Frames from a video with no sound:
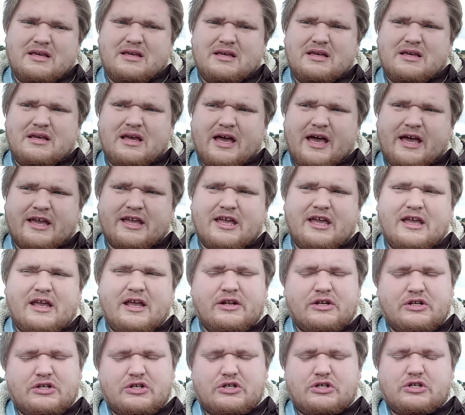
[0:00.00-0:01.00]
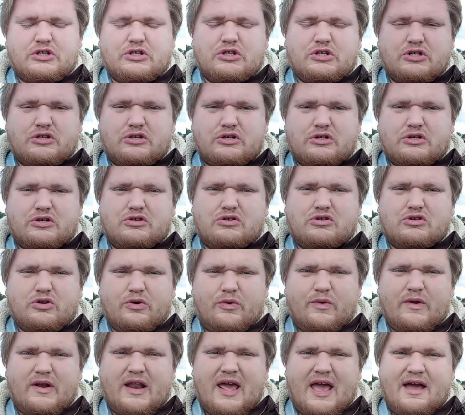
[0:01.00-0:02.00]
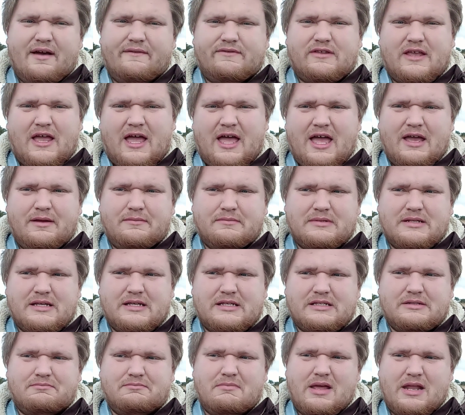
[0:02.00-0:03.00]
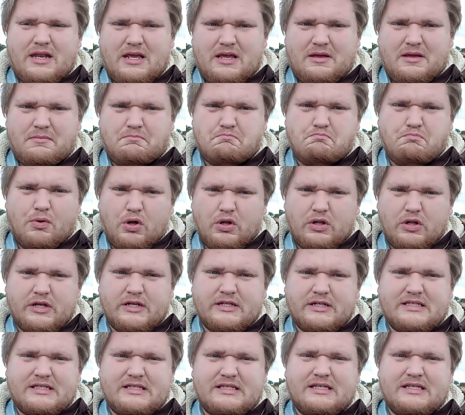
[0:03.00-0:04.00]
I could get two and a half times as many bullets